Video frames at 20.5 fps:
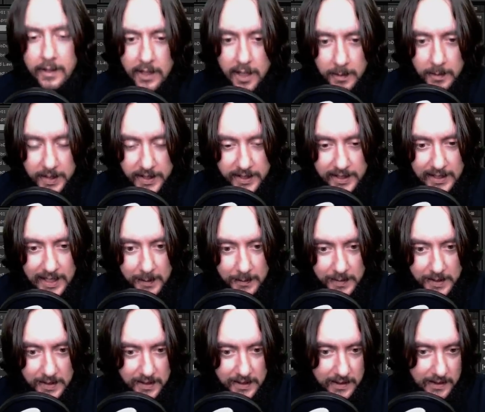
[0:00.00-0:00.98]
a couple of
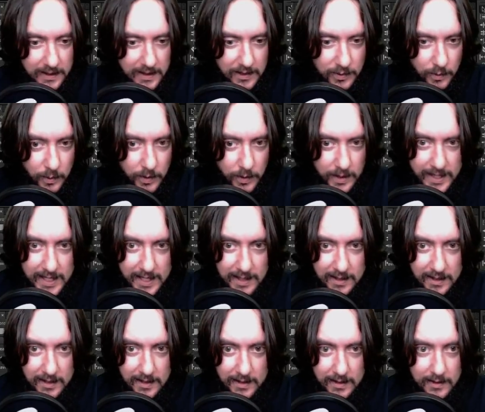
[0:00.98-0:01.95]
steps is worth
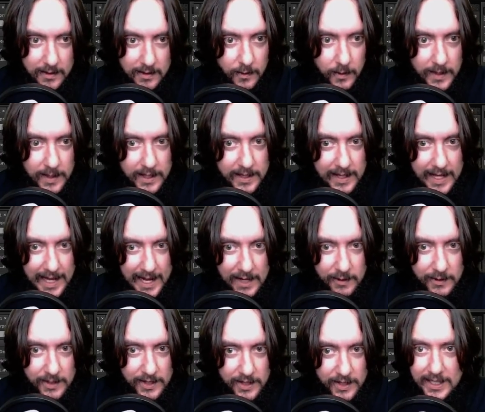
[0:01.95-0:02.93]
it when the
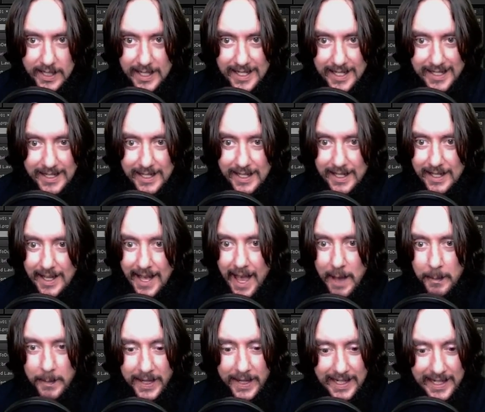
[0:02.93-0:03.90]
end is
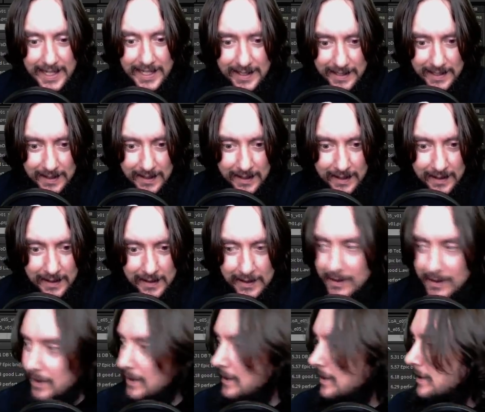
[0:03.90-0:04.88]
epicness.
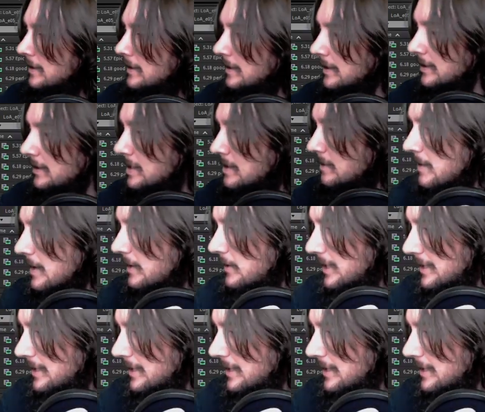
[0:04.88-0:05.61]
Am I